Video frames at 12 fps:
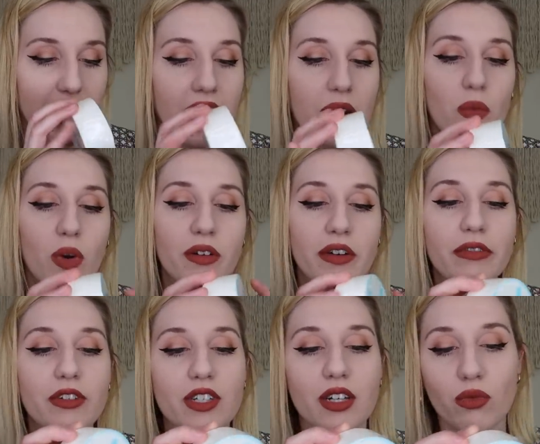And I'm wondering if
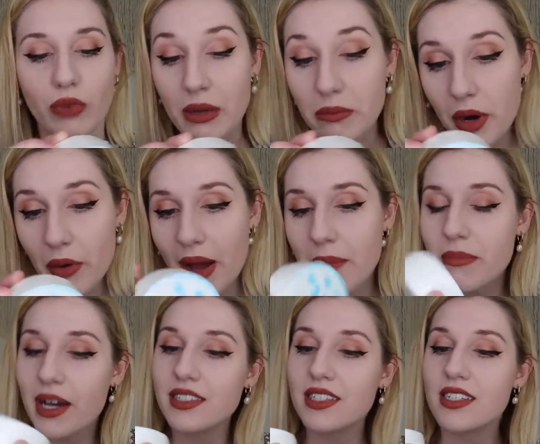there's like rainbow
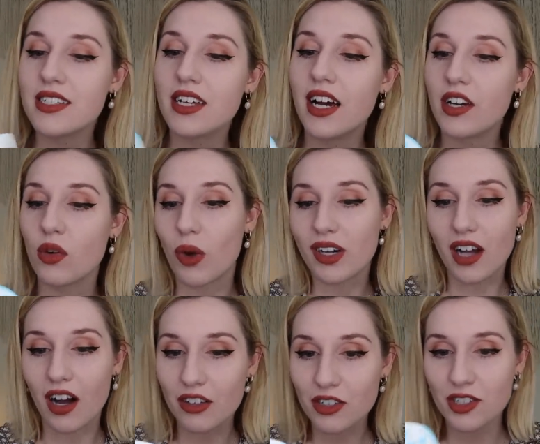embeds inside or what
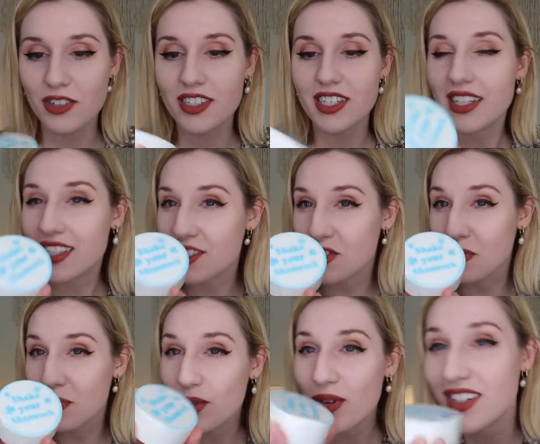colors are inside, because there's
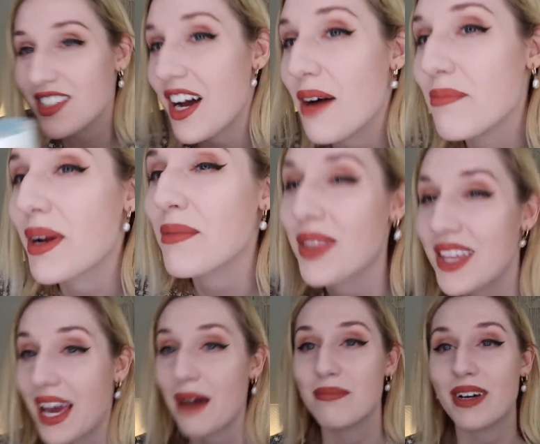blue on top, but I bet
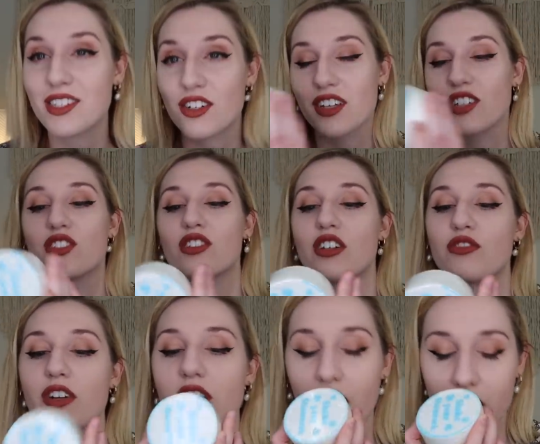the embeds are like such
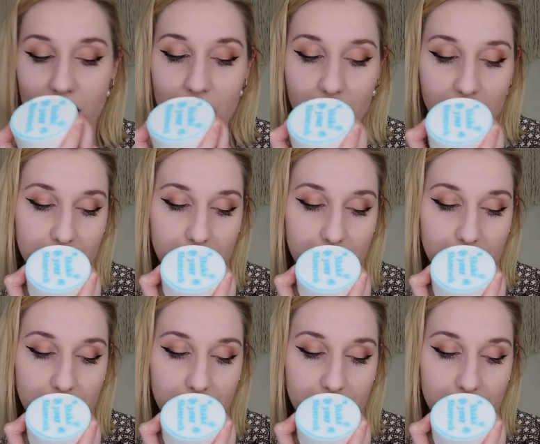fun colors.